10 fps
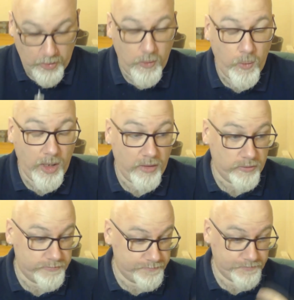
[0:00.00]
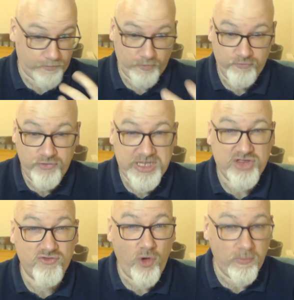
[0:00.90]
Oh wow. Really
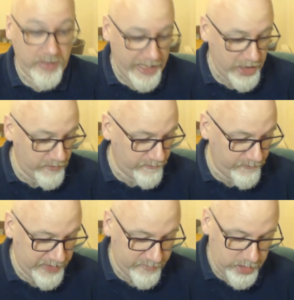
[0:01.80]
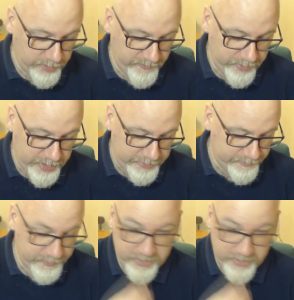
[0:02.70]
strong blackcurrant flavour coming from that.